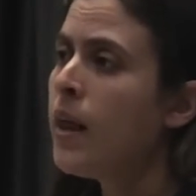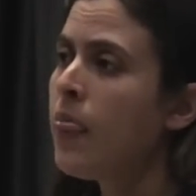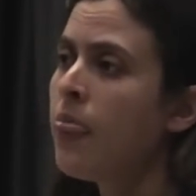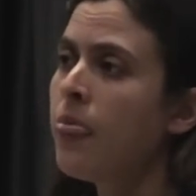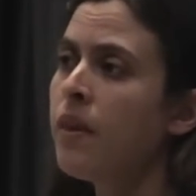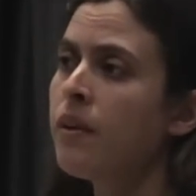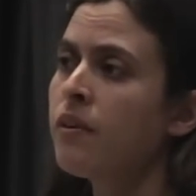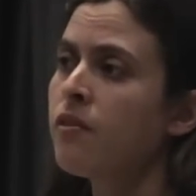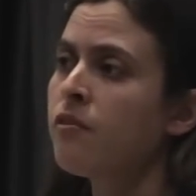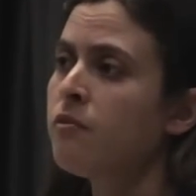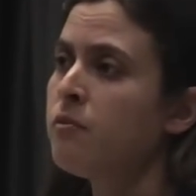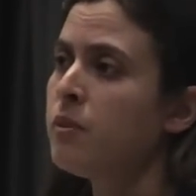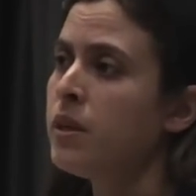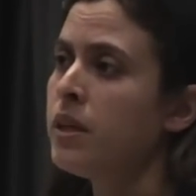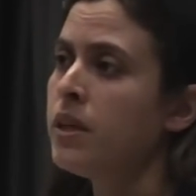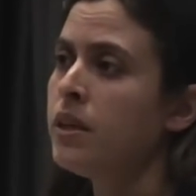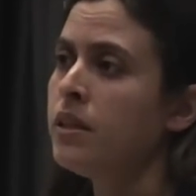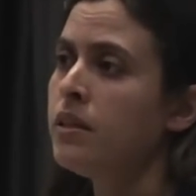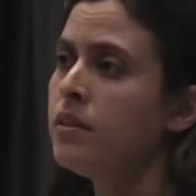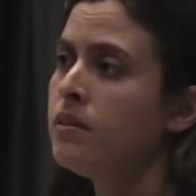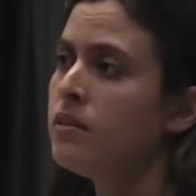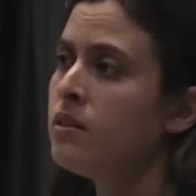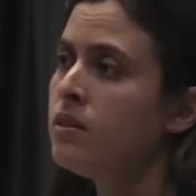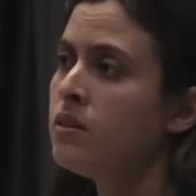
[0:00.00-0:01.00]
There have
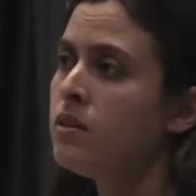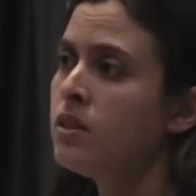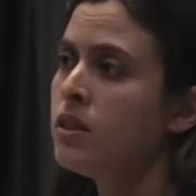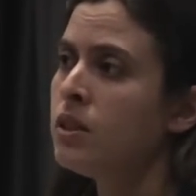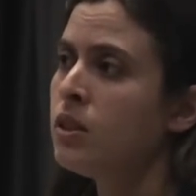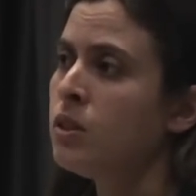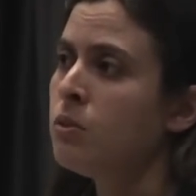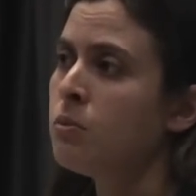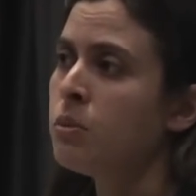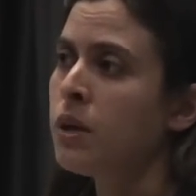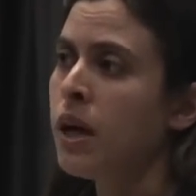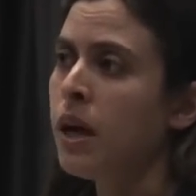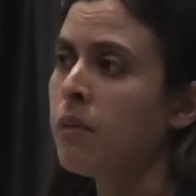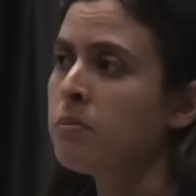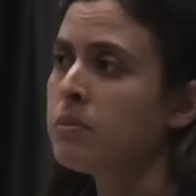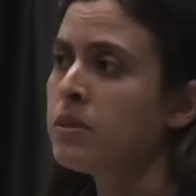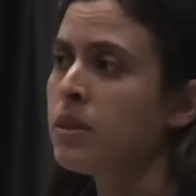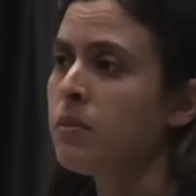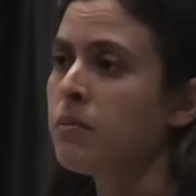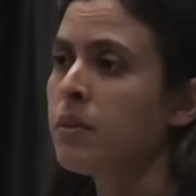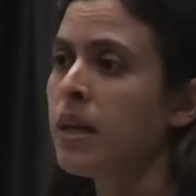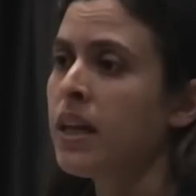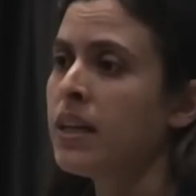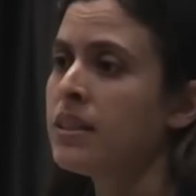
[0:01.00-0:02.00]
been, you know, perhaps
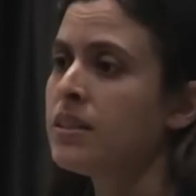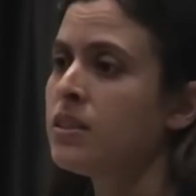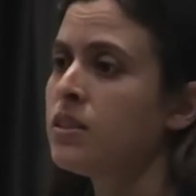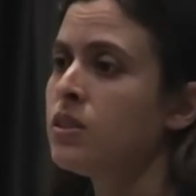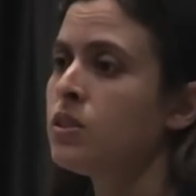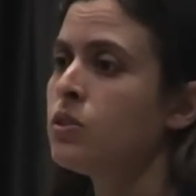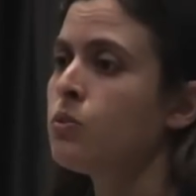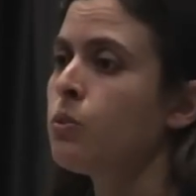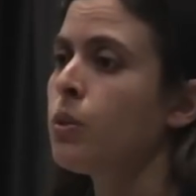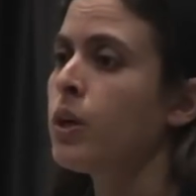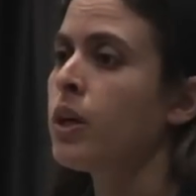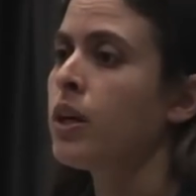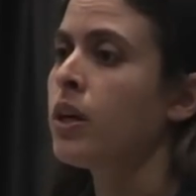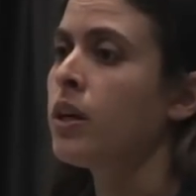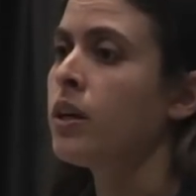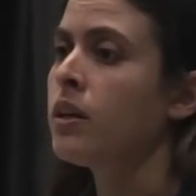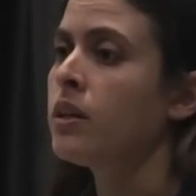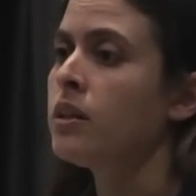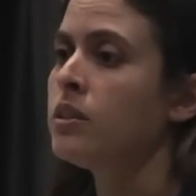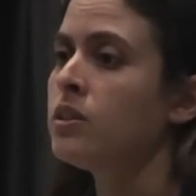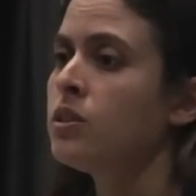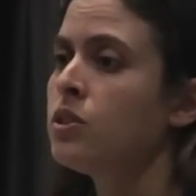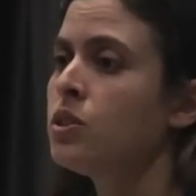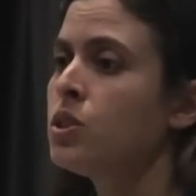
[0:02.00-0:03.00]
some cases where
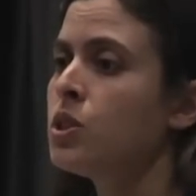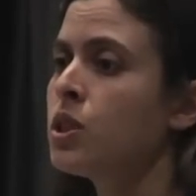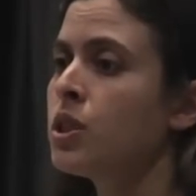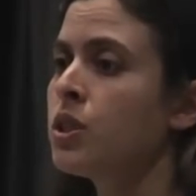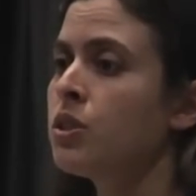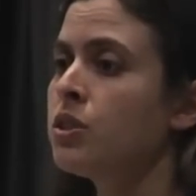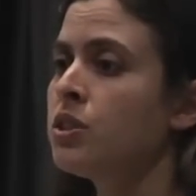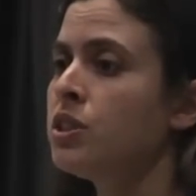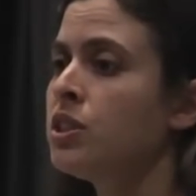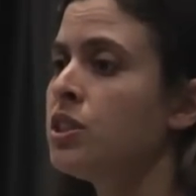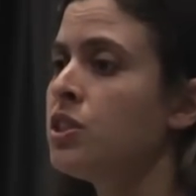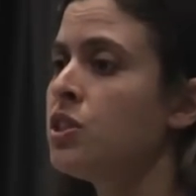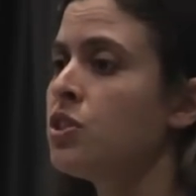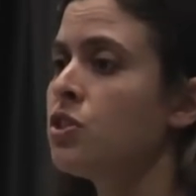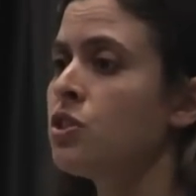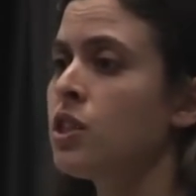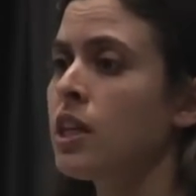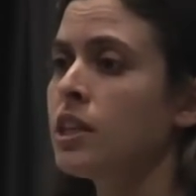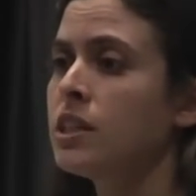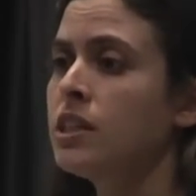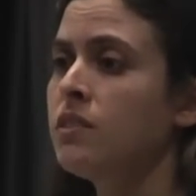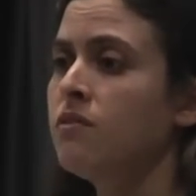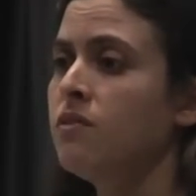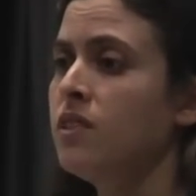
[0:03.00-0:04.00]
it's triggered seizure
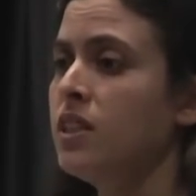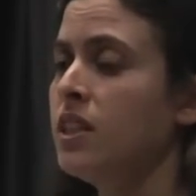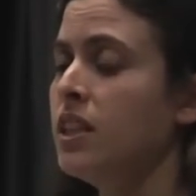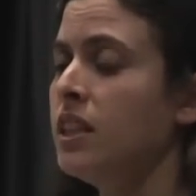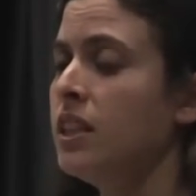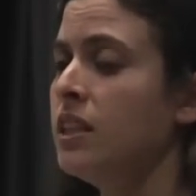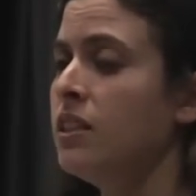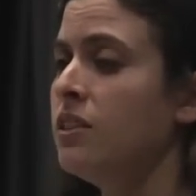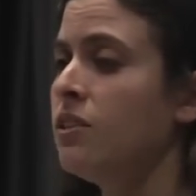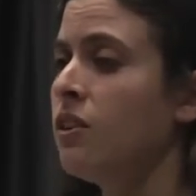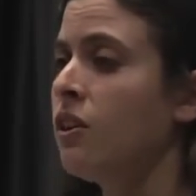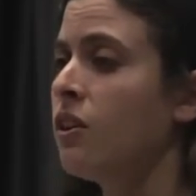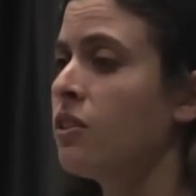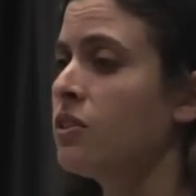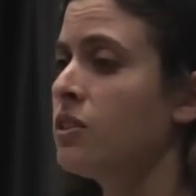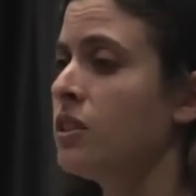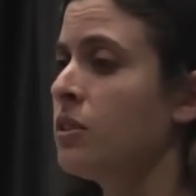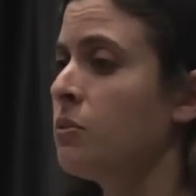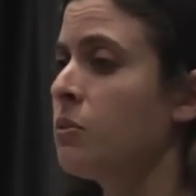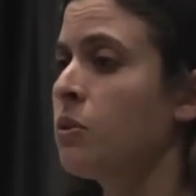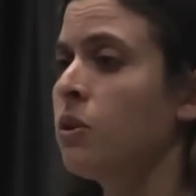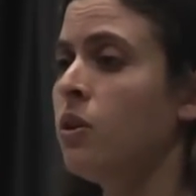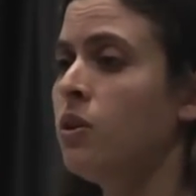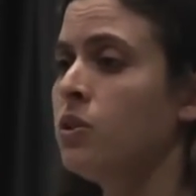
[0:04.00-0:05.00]
activity in dogs
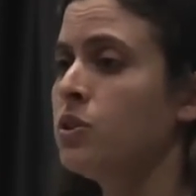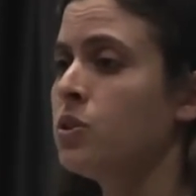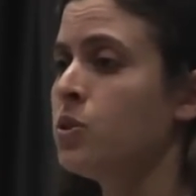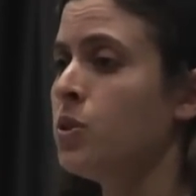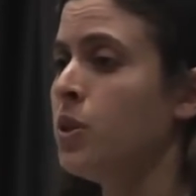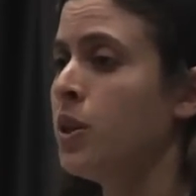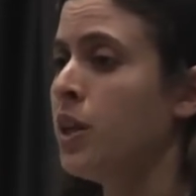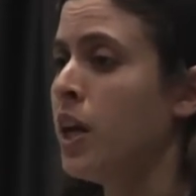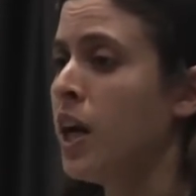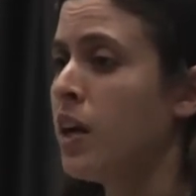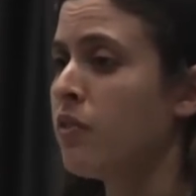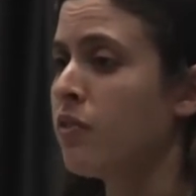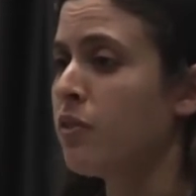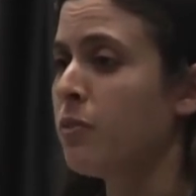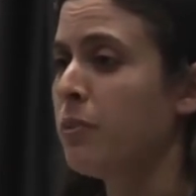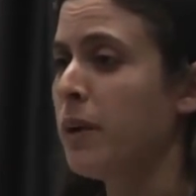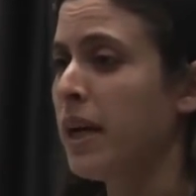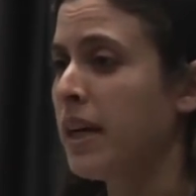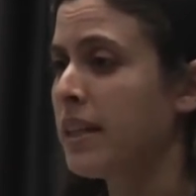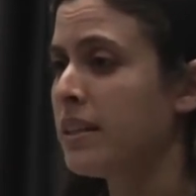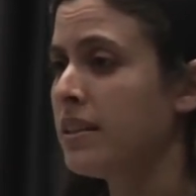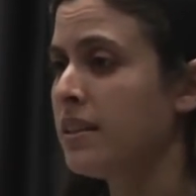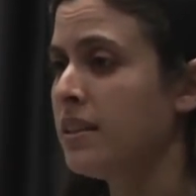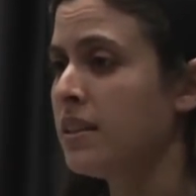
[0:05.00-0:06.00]
that were also on
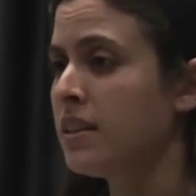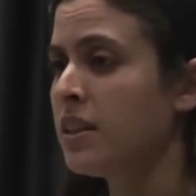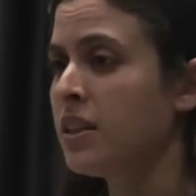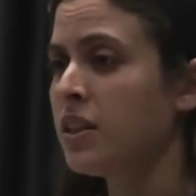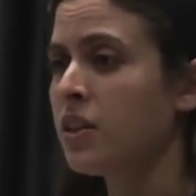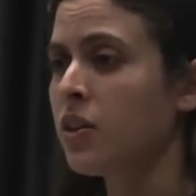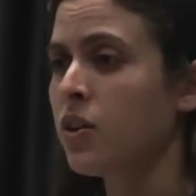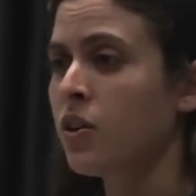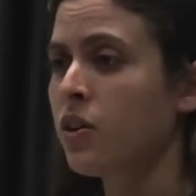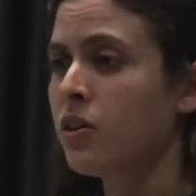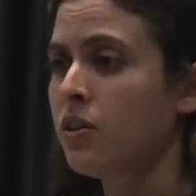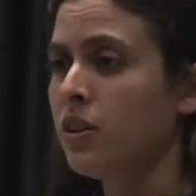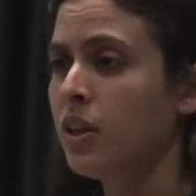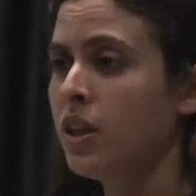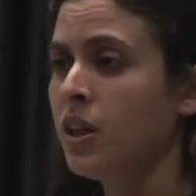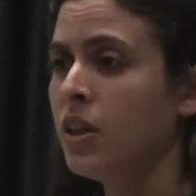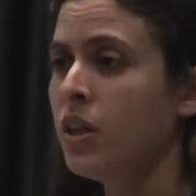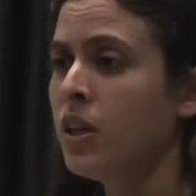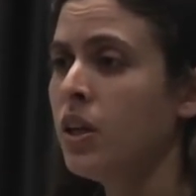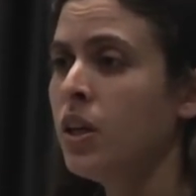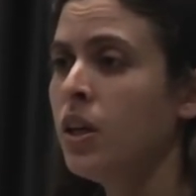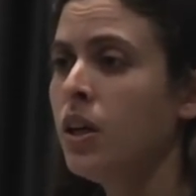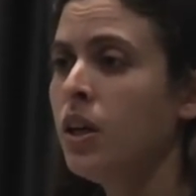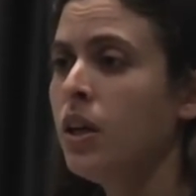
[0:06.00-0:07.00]
ivermectin
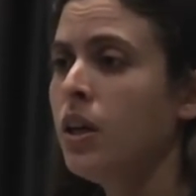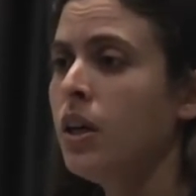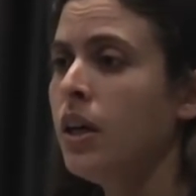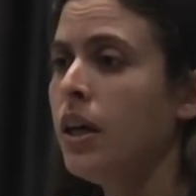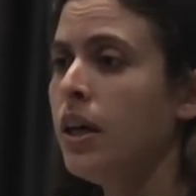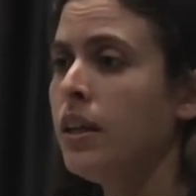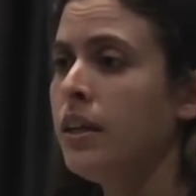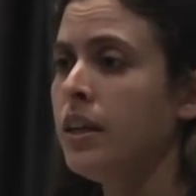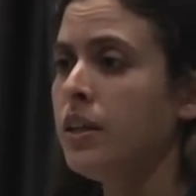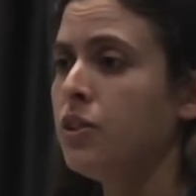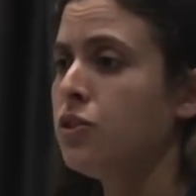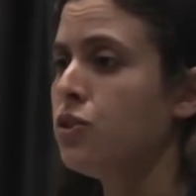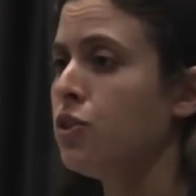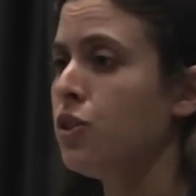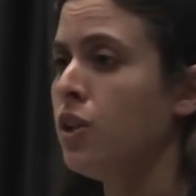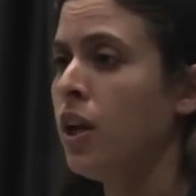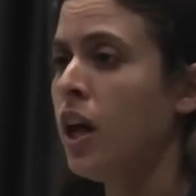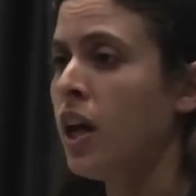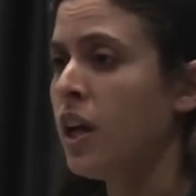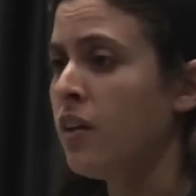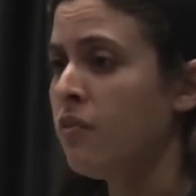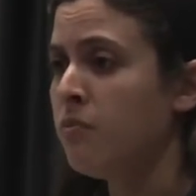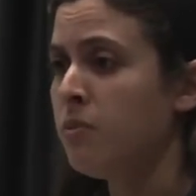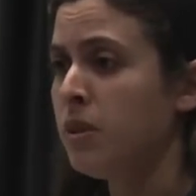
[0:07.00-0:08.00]
concurrently, and they should
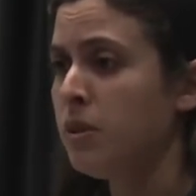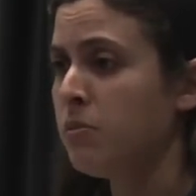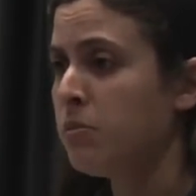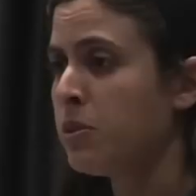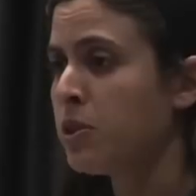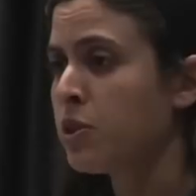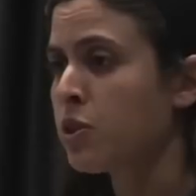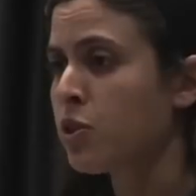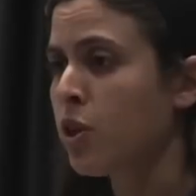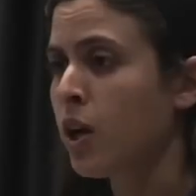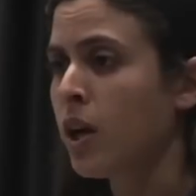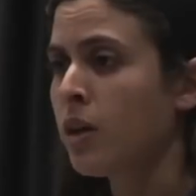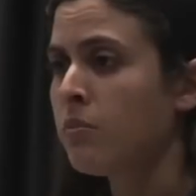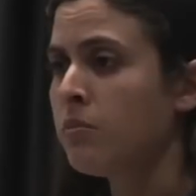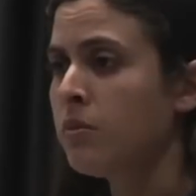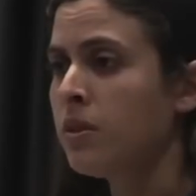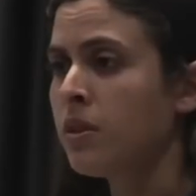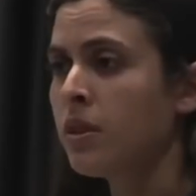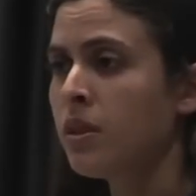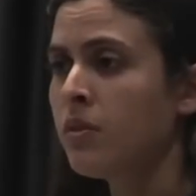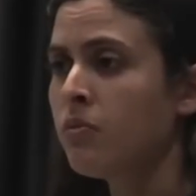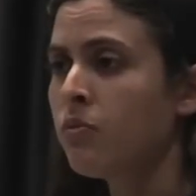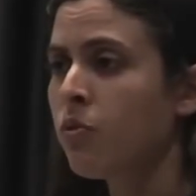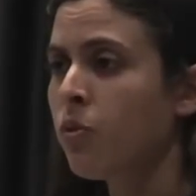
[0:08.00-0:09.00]
not have been
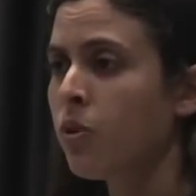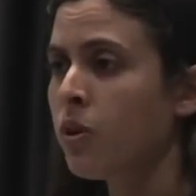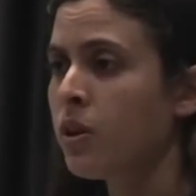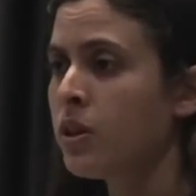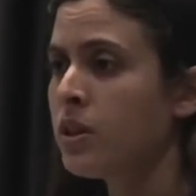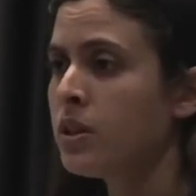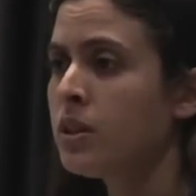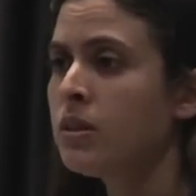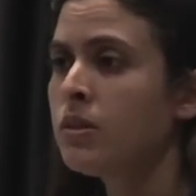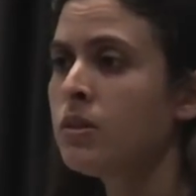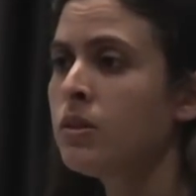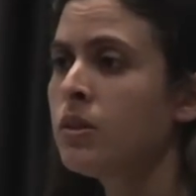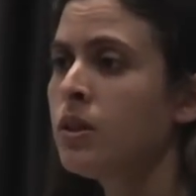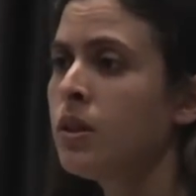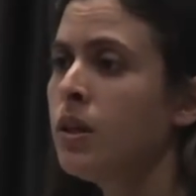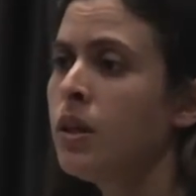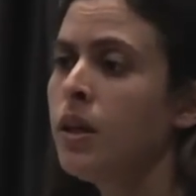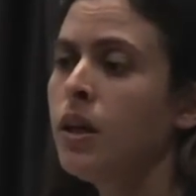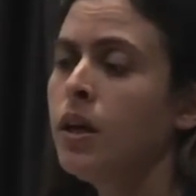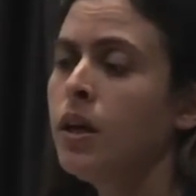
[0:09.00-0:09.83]
prescribed the Comfortis.